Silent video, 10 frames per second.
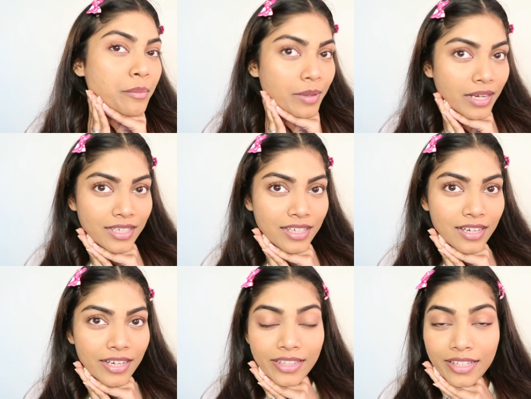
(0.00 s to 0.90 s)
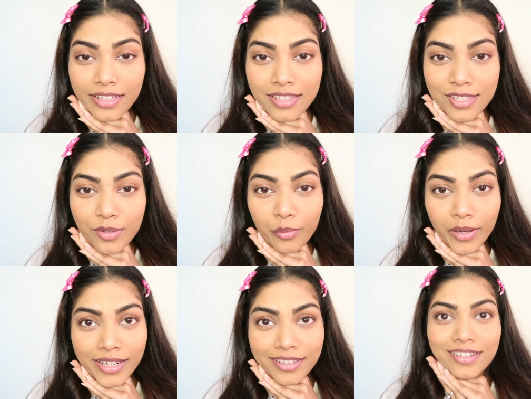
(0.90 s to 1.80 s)
But yeah, I think it's
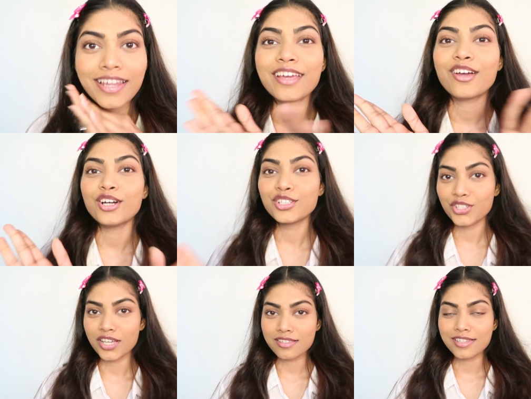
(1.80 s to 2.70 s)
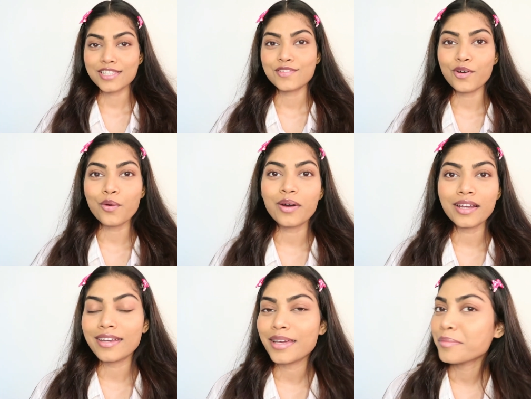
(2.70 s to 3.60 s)
quite like a justice for
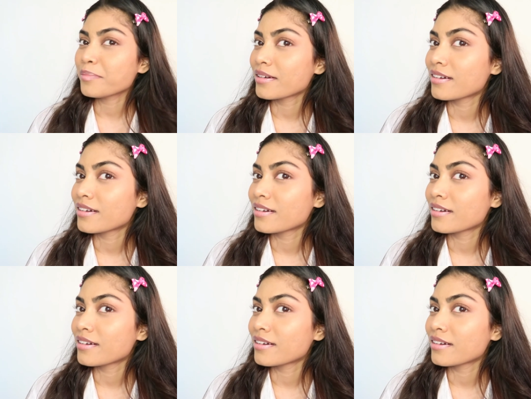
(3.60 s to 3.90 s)
one dip.